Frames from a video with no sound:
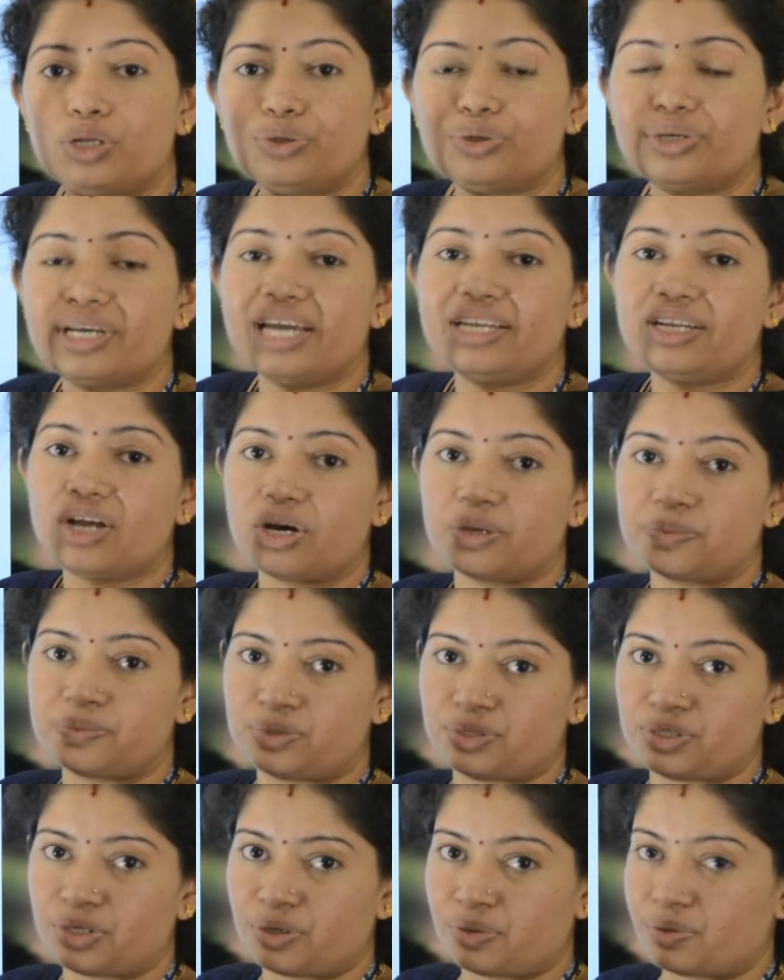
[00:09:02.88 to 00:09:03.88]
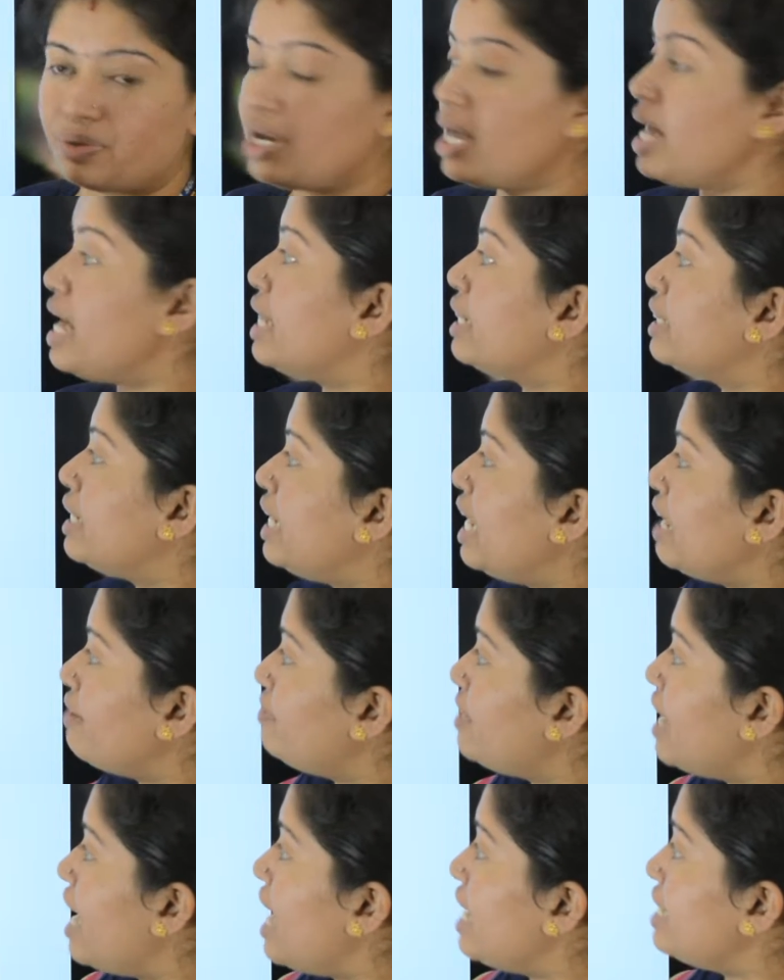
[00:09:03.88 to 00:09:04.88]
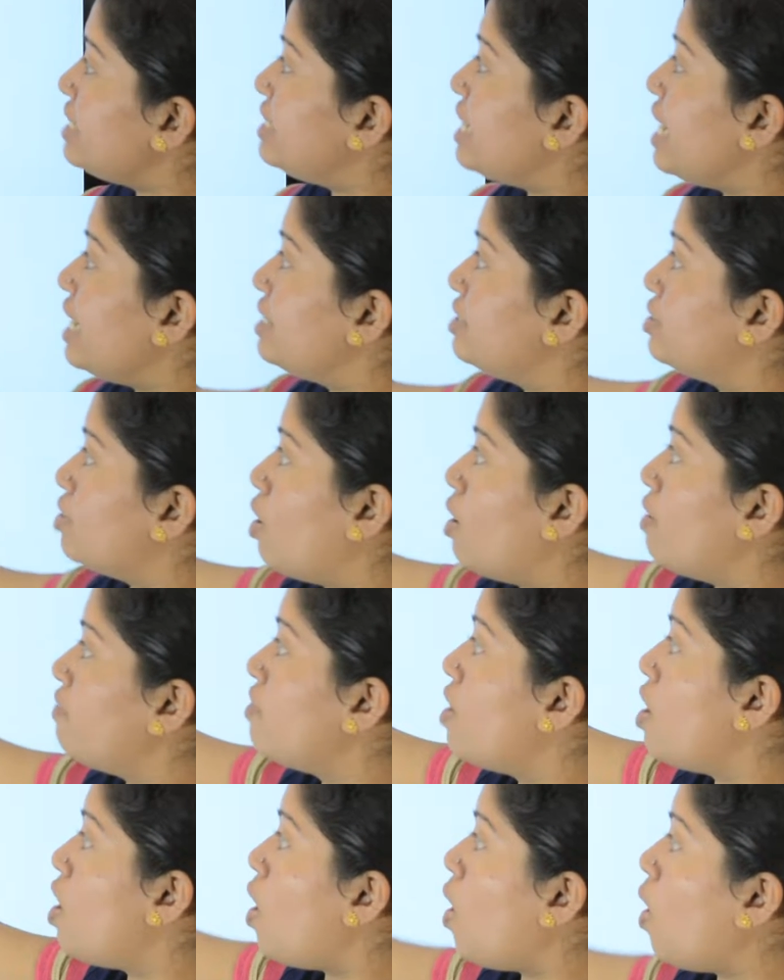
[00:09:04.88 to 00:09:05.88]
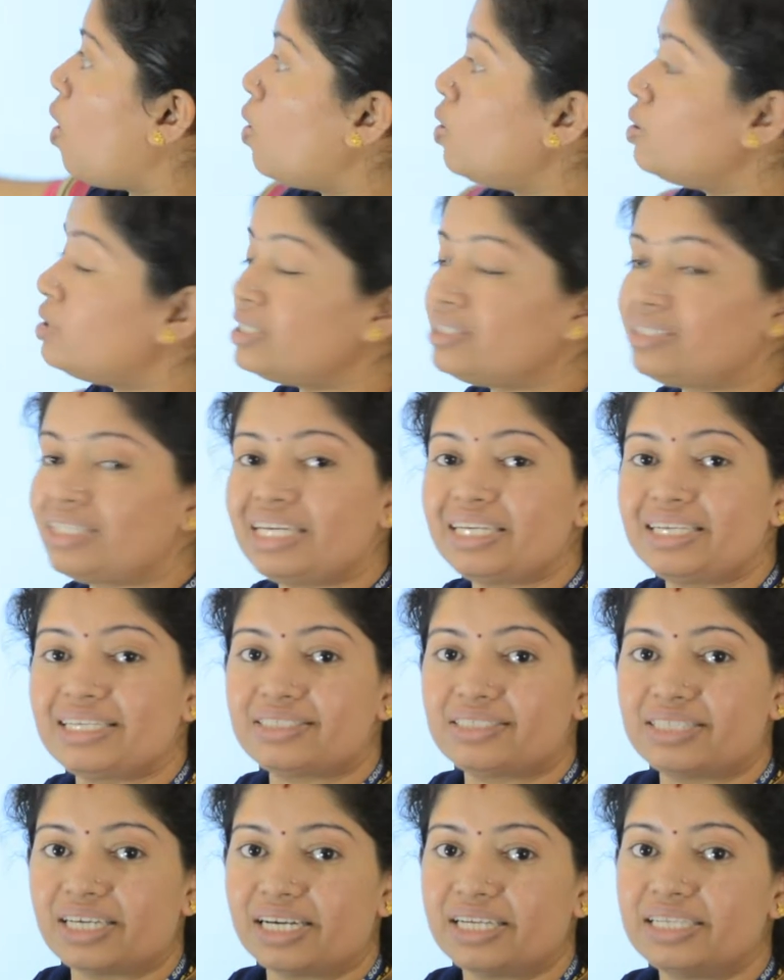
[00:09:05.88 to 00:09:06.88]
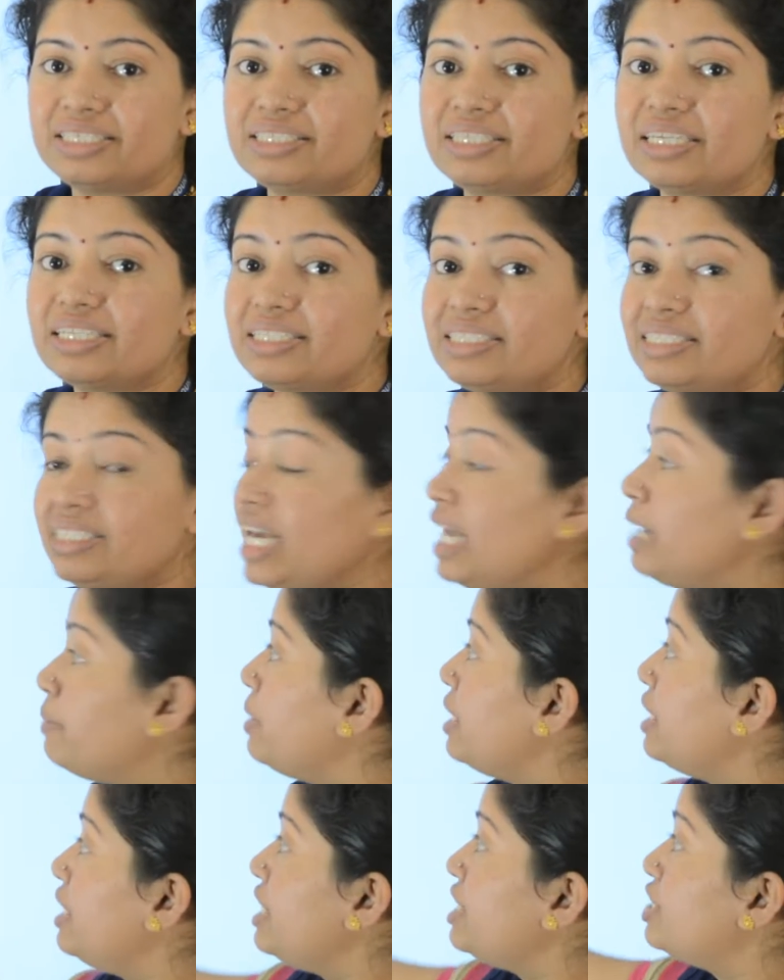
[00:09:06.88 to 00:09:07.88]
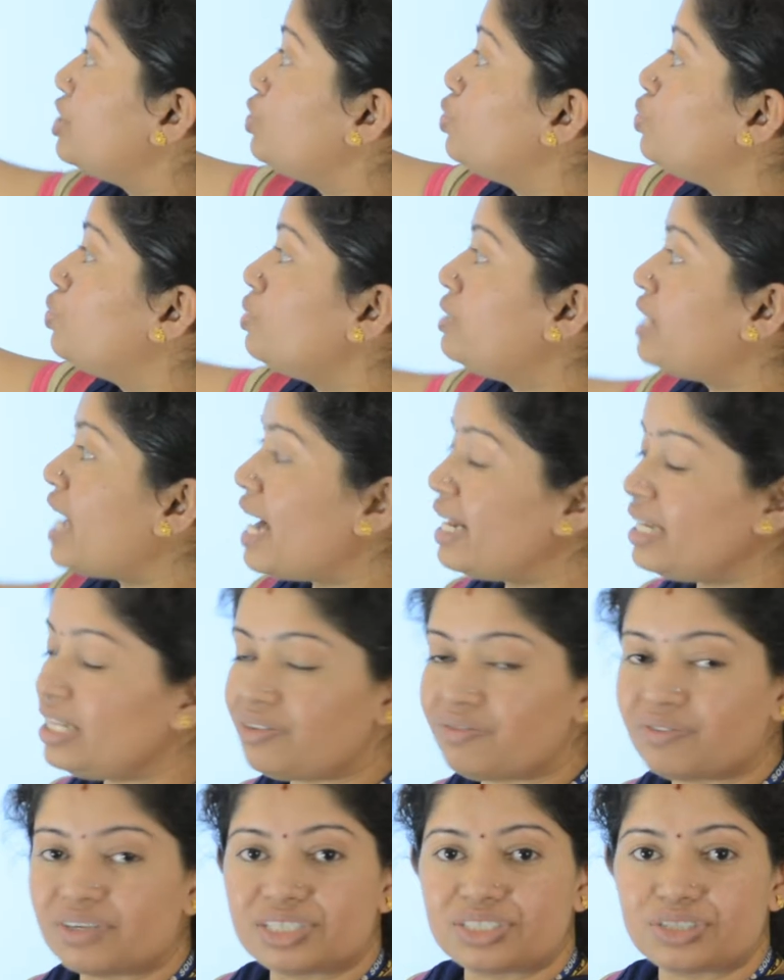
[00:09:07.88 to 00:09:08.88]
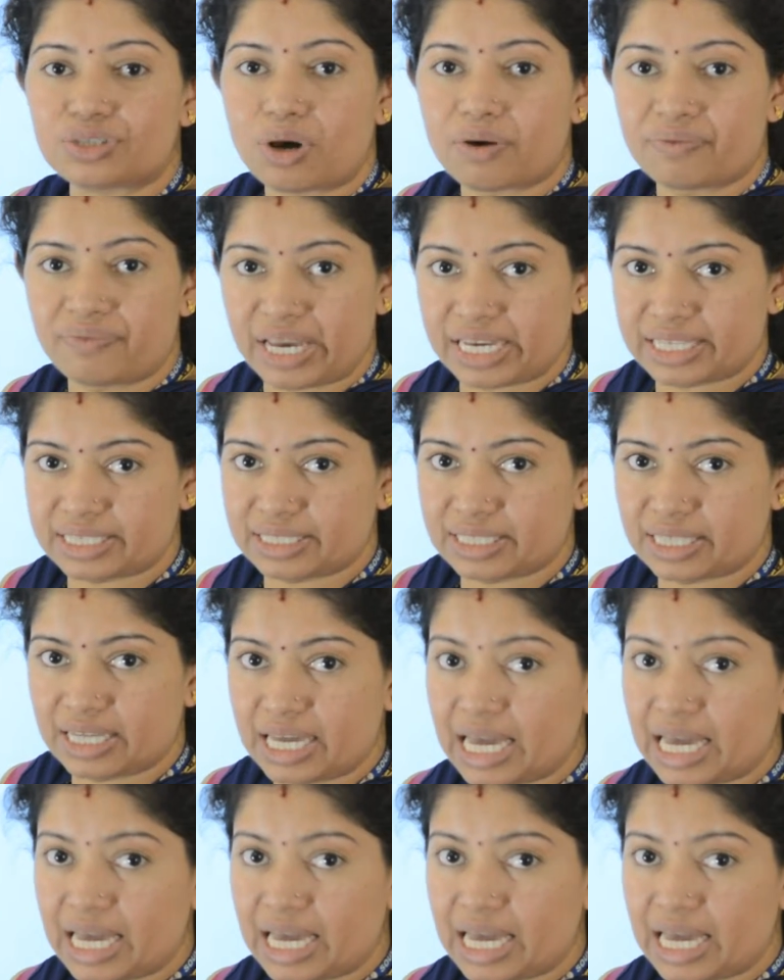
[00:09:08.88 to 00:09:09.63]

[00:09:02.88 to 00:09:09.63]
you can observe, the left hand sides of all the three results is same. It is 2 tan inverse of x.